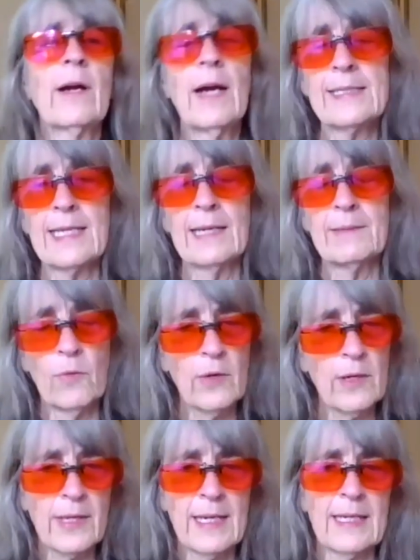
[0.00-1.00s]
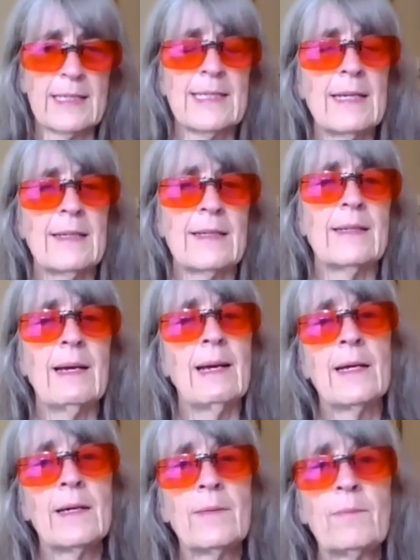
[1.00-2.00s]
I said more than I intended,
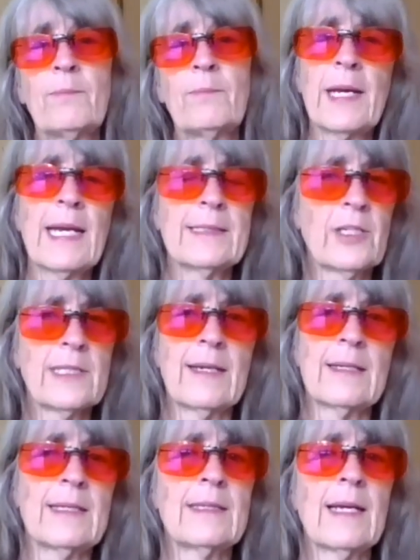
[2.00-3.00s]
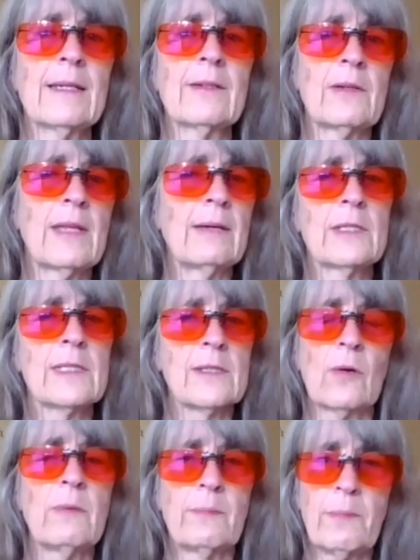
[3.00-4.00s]
but I had to tell you that was
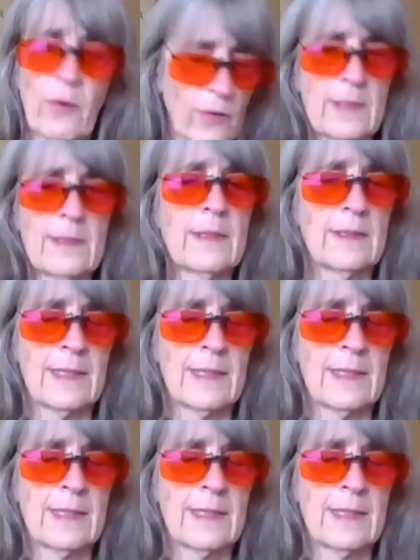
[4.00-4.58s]
so important.